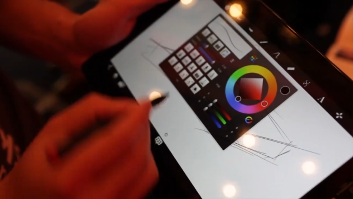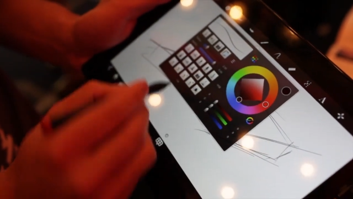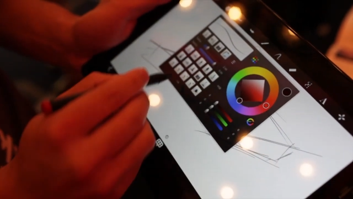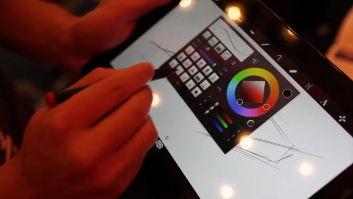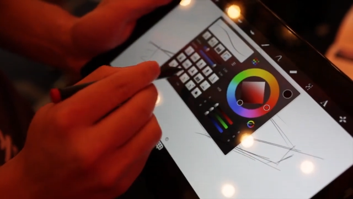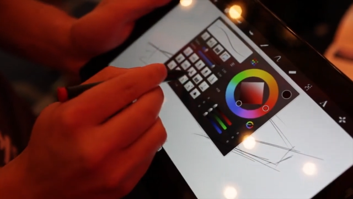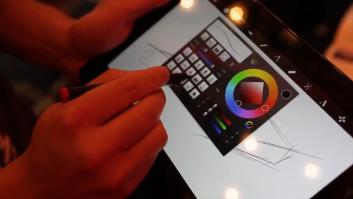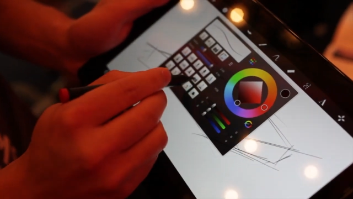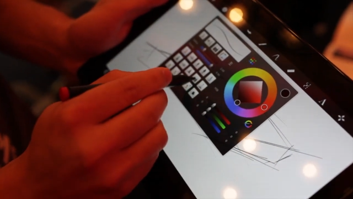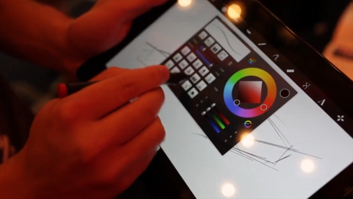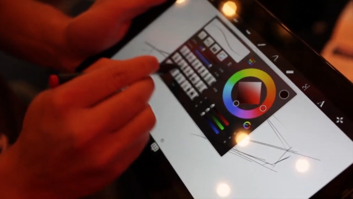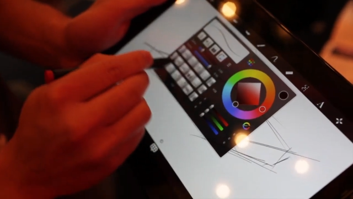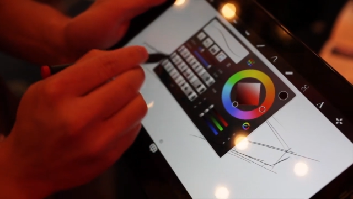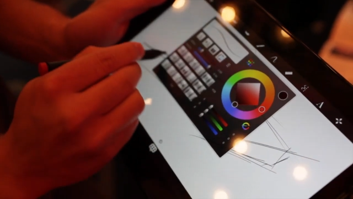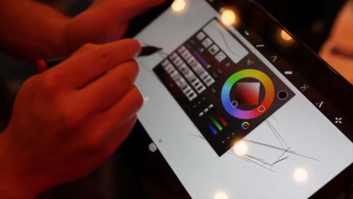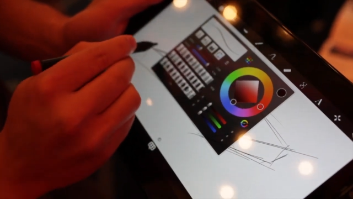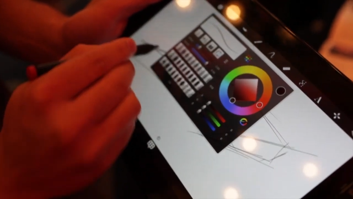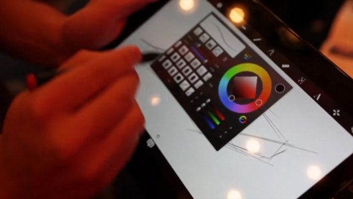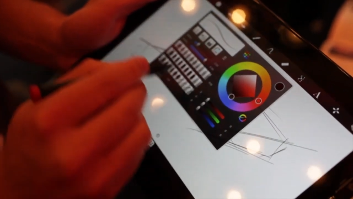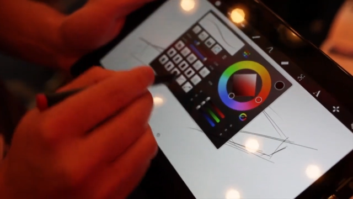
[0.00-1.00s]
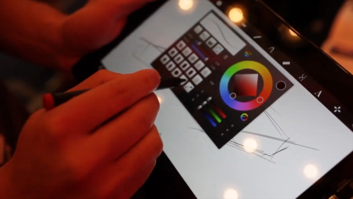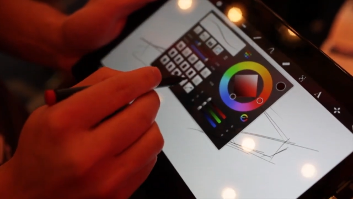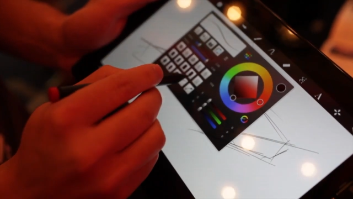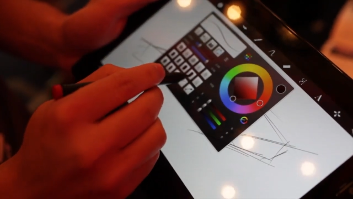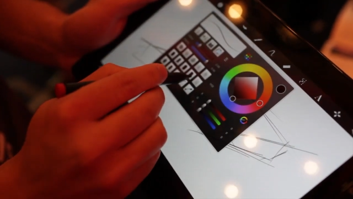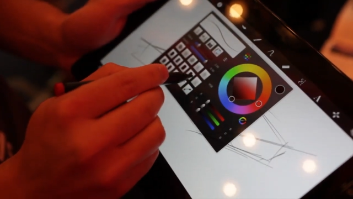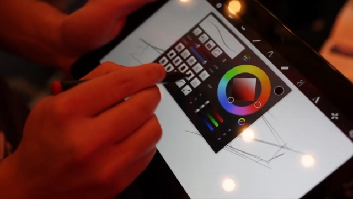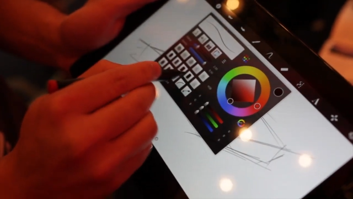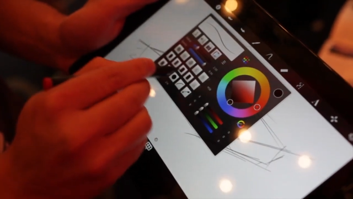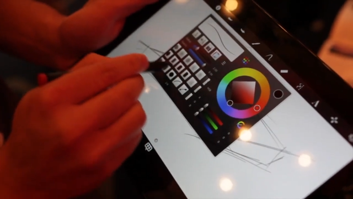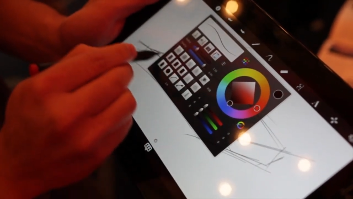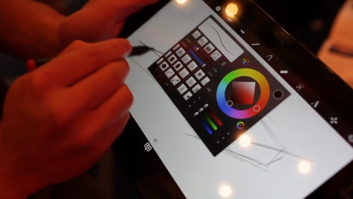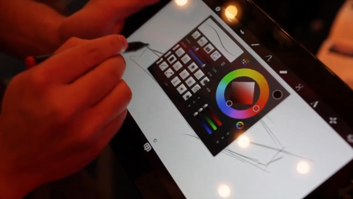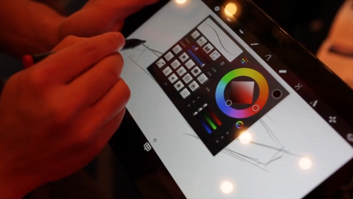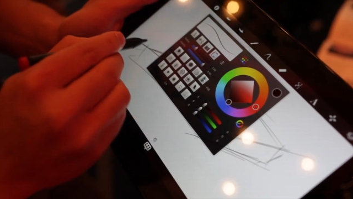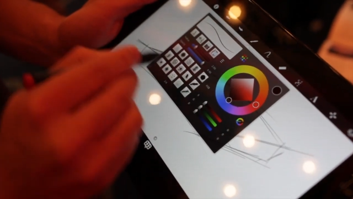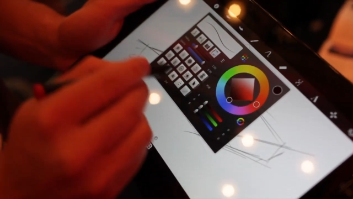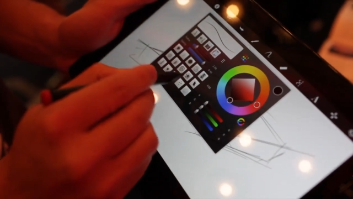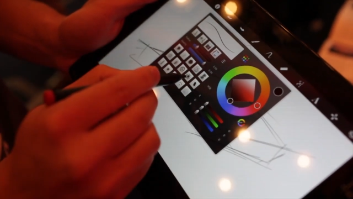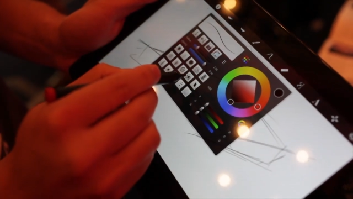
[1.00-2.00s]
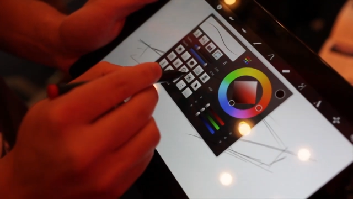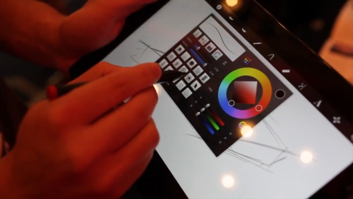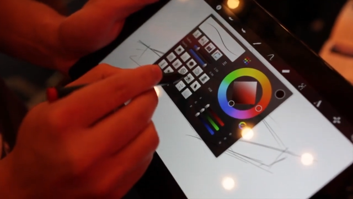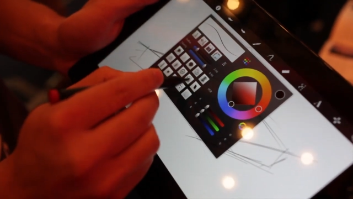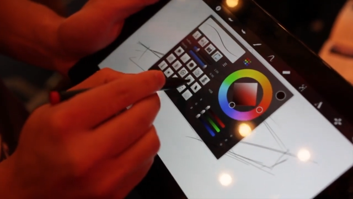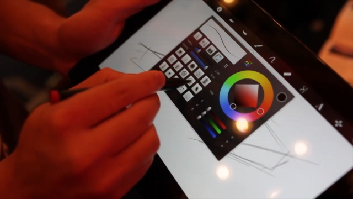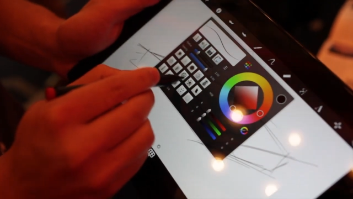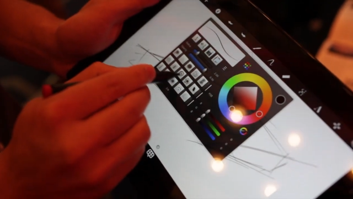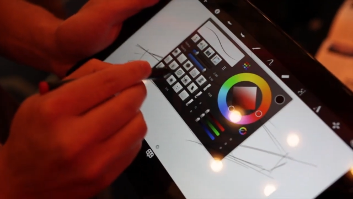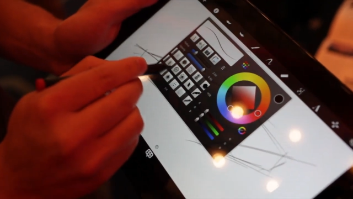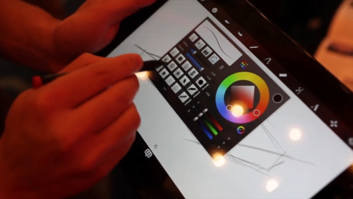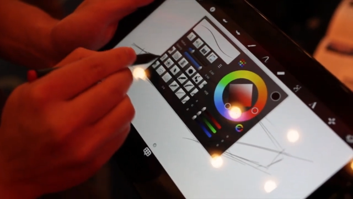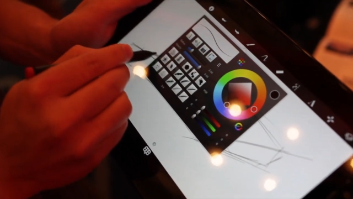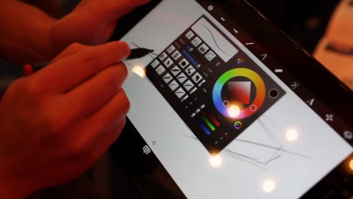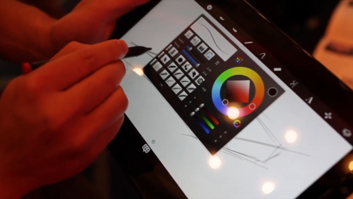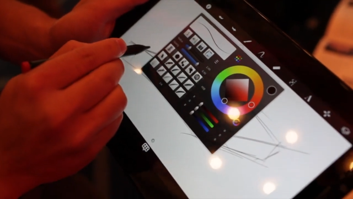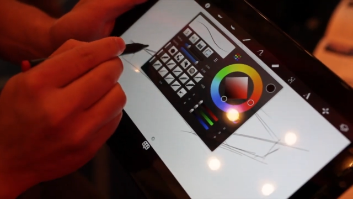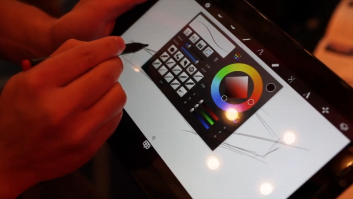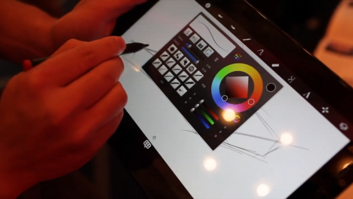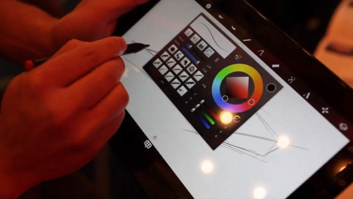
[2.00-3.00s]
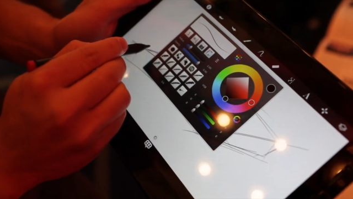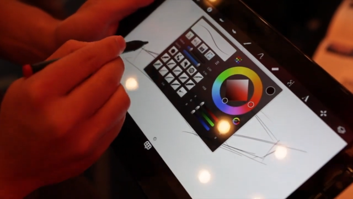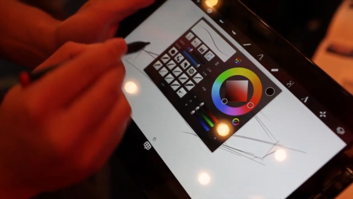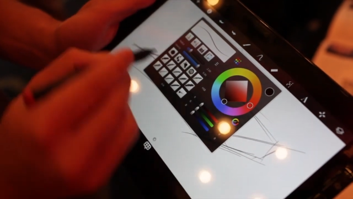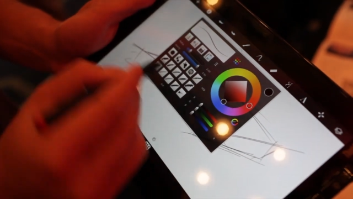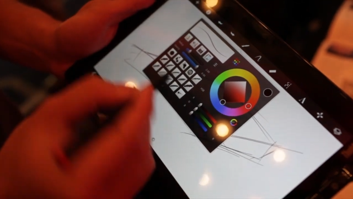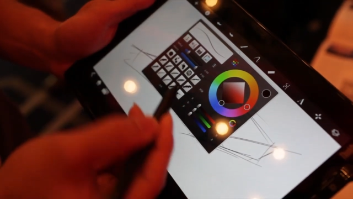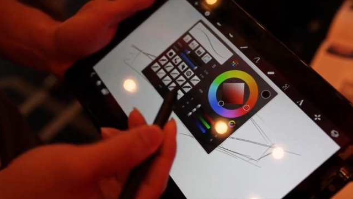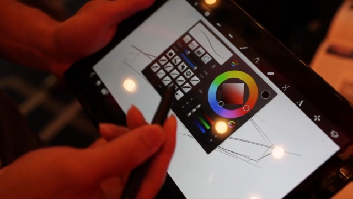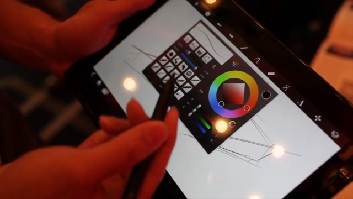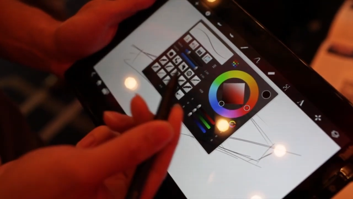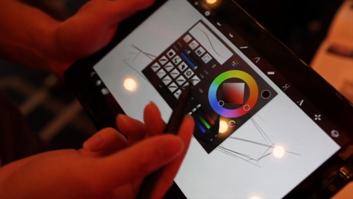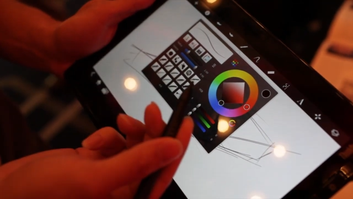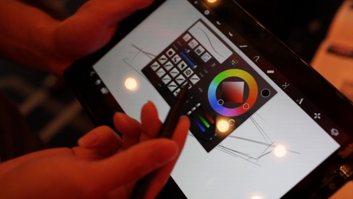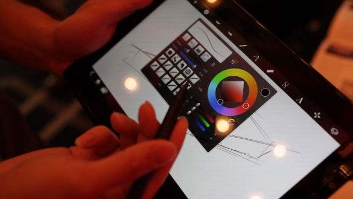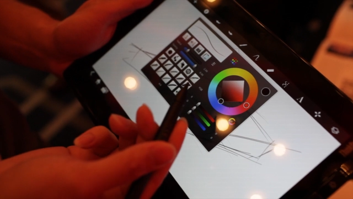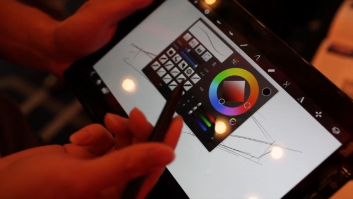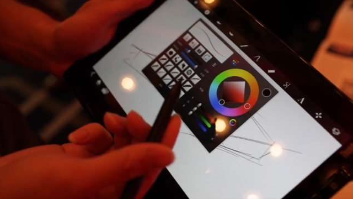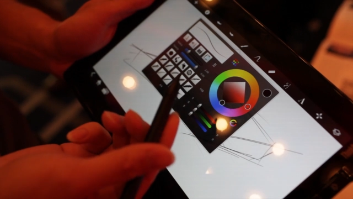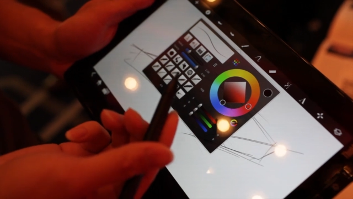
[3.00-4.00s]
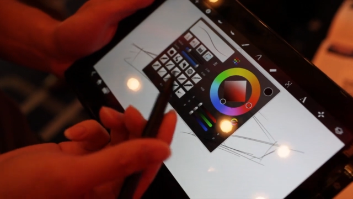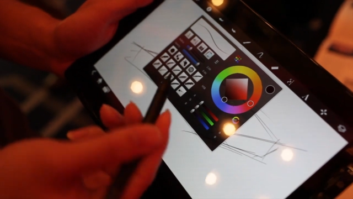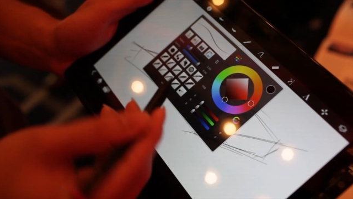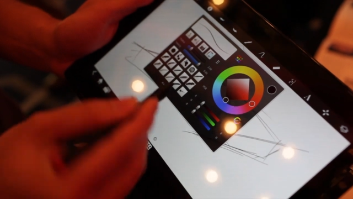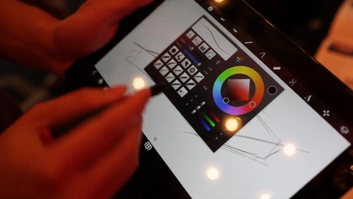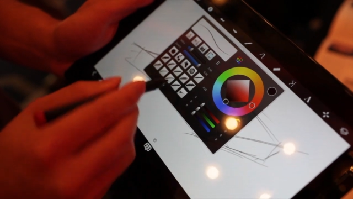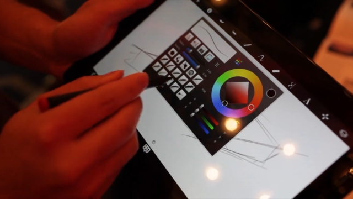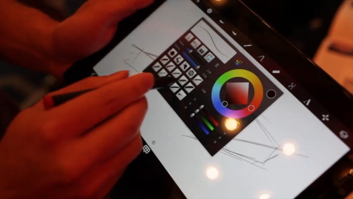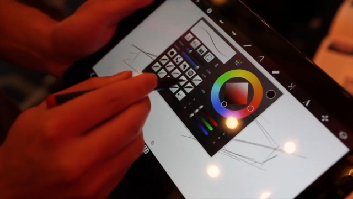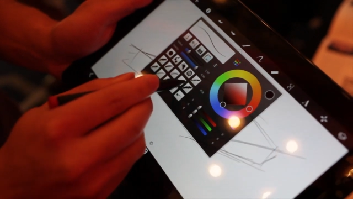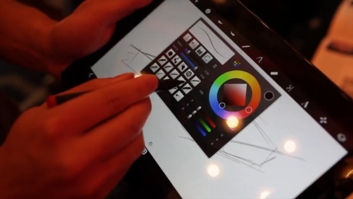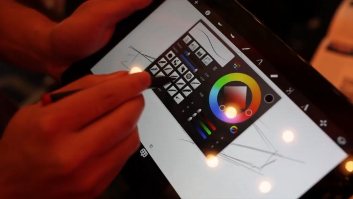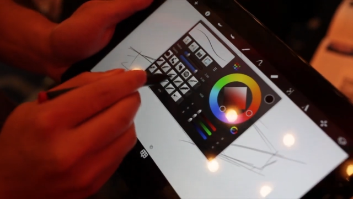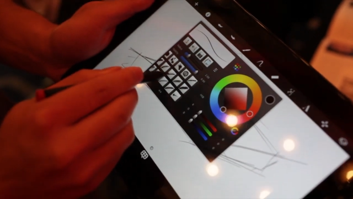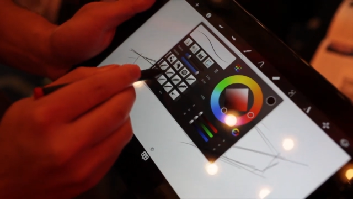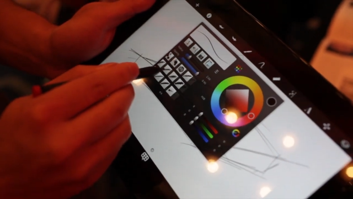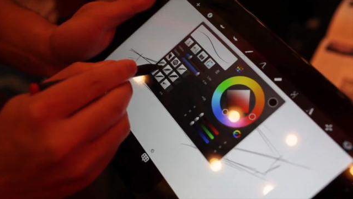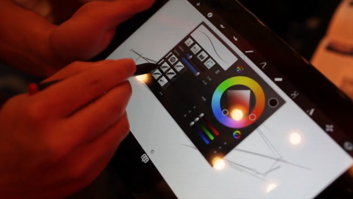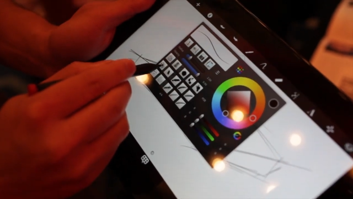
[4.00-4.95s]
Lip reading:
Nobody's mouth can be seen.